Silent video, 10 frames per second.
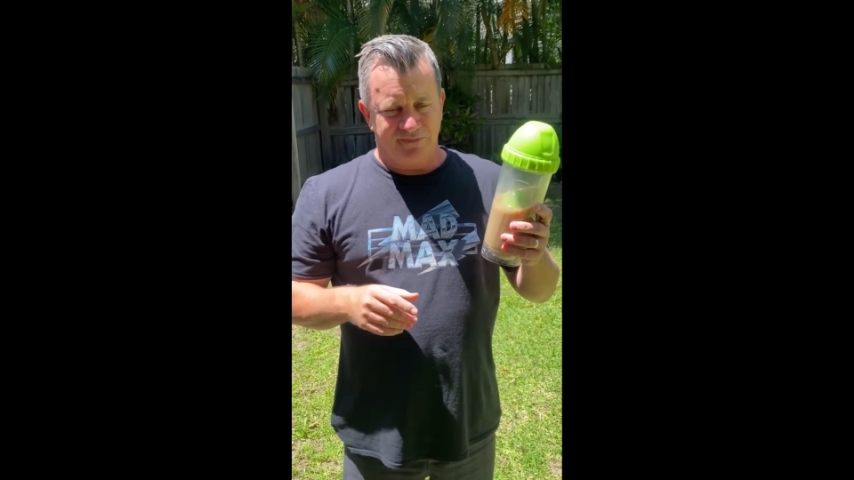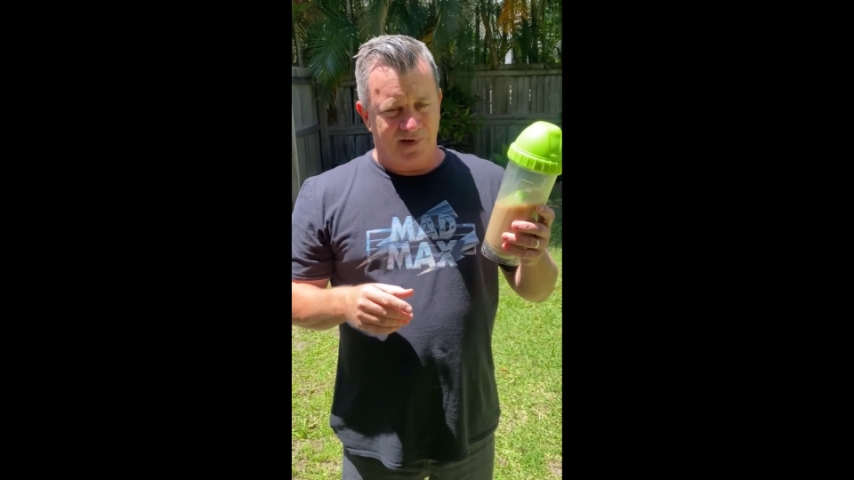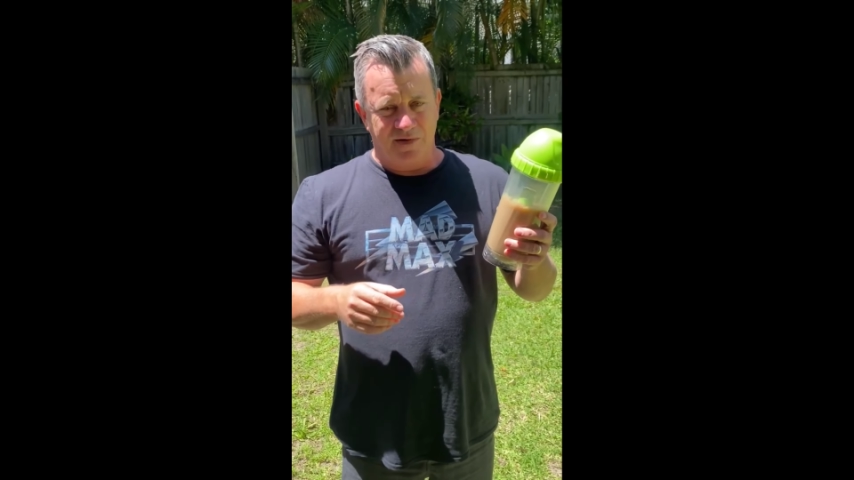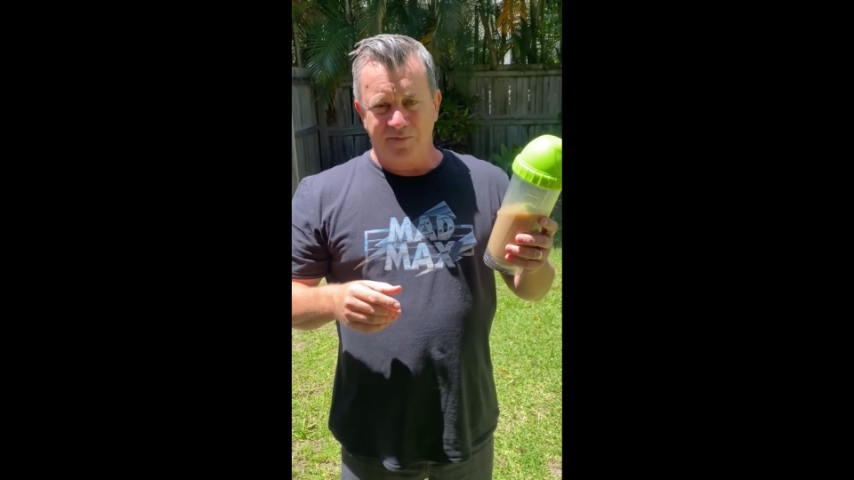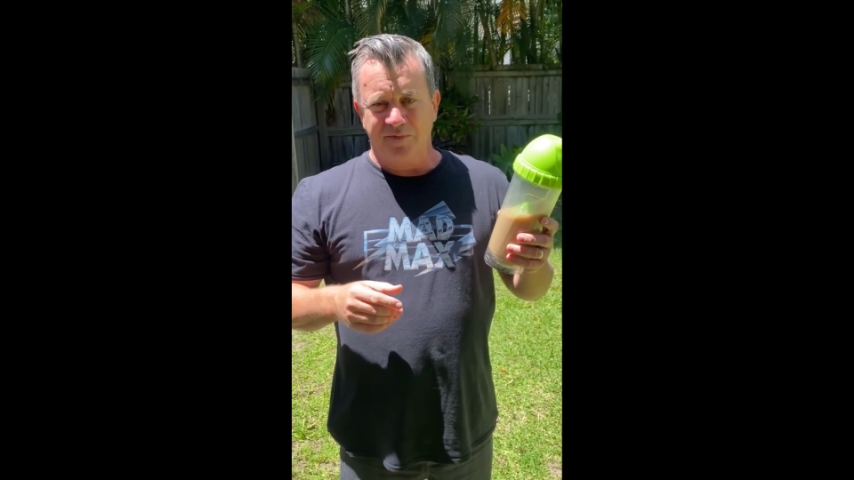
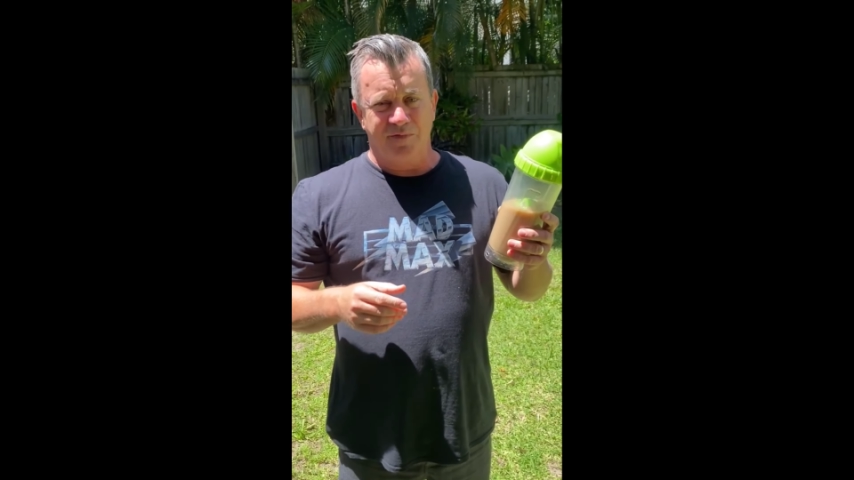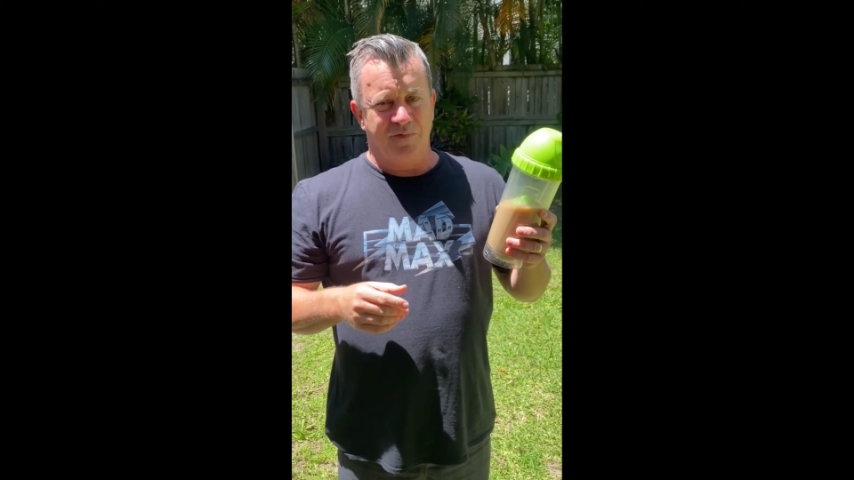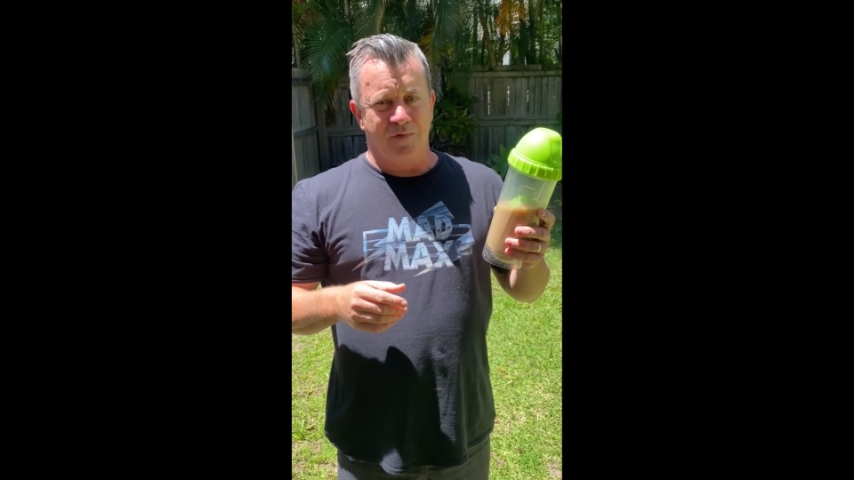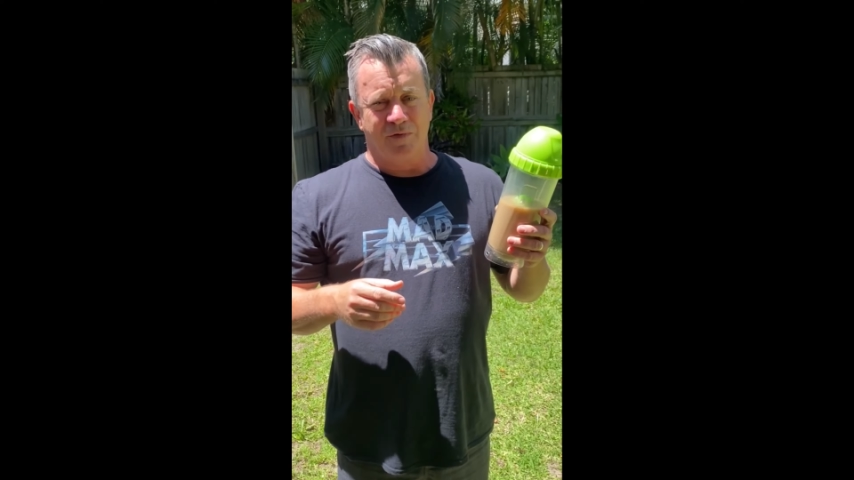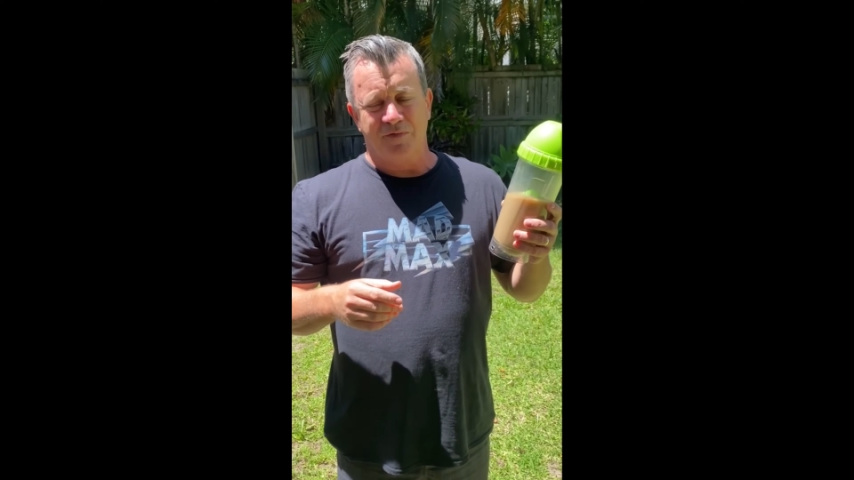you know,
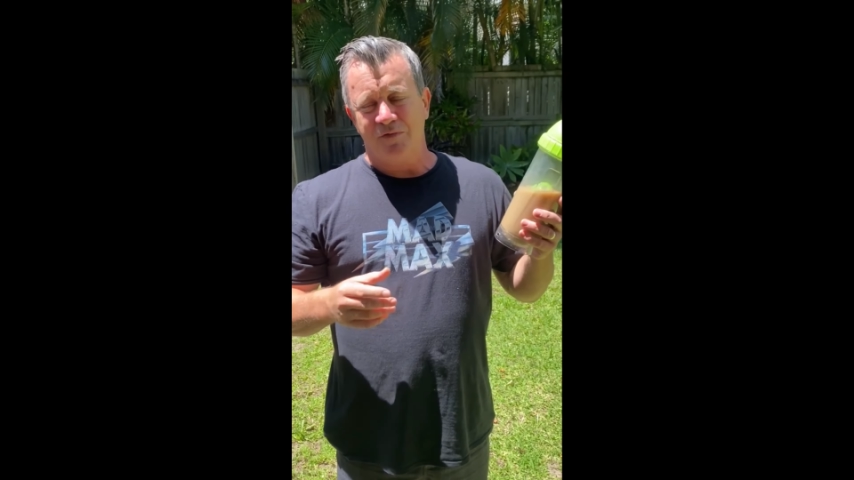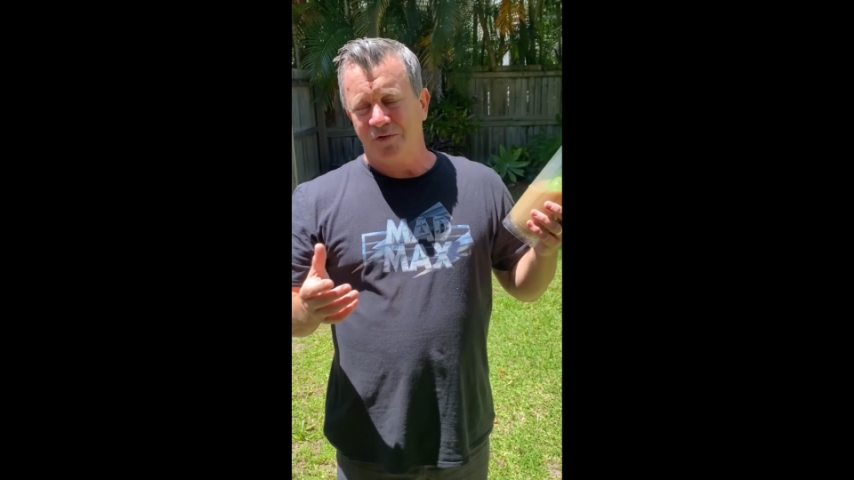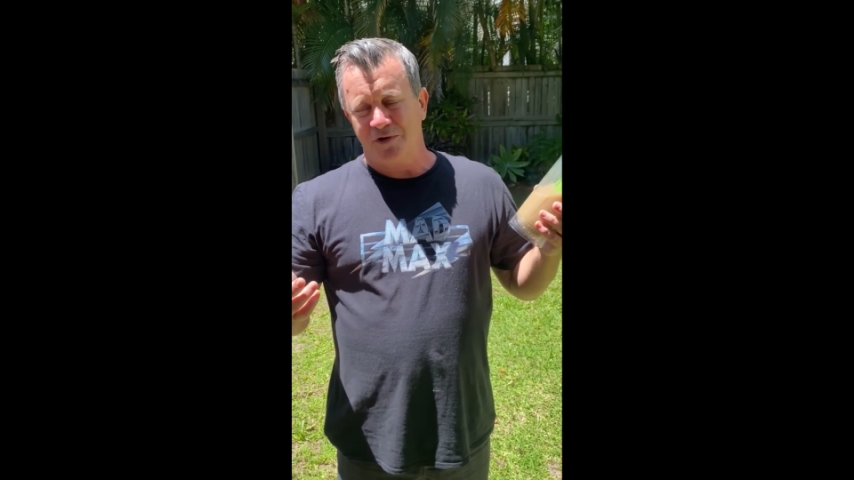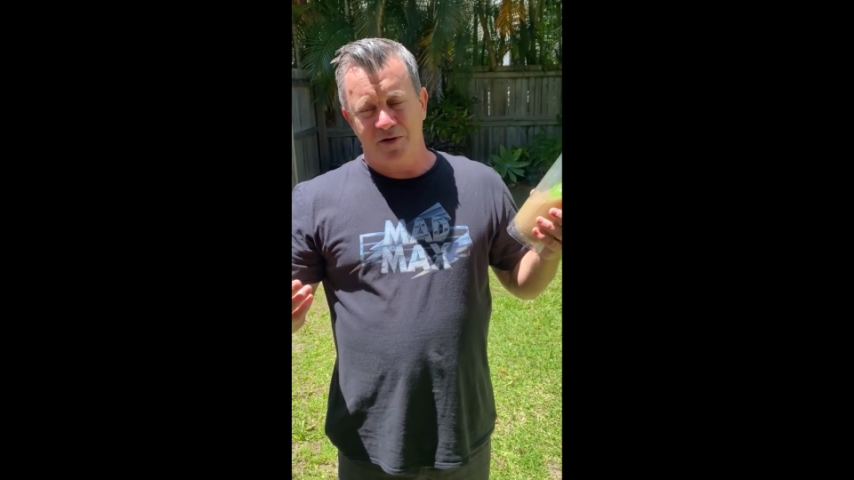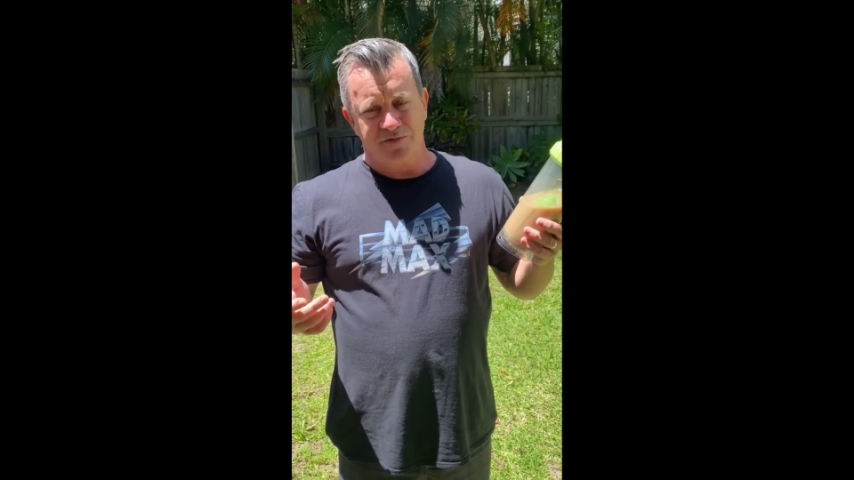four,
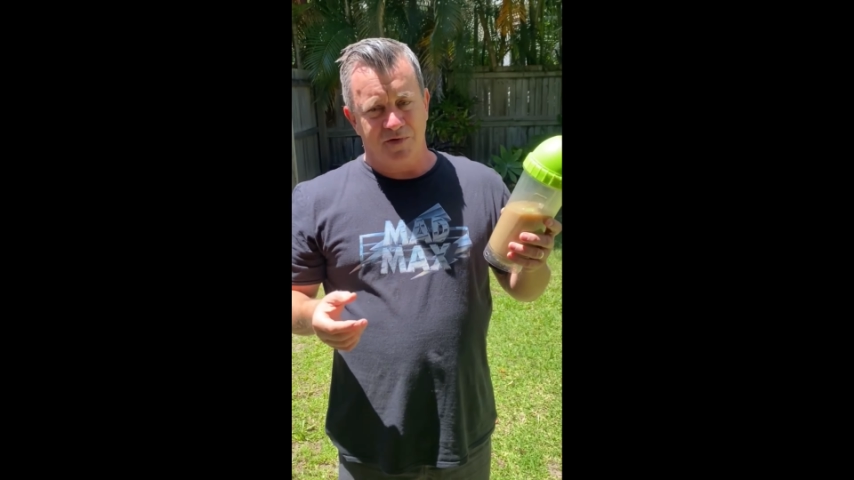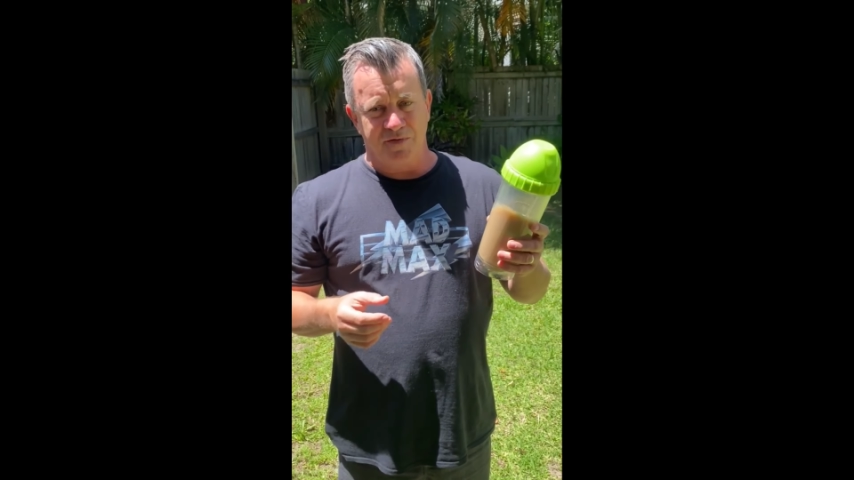four times,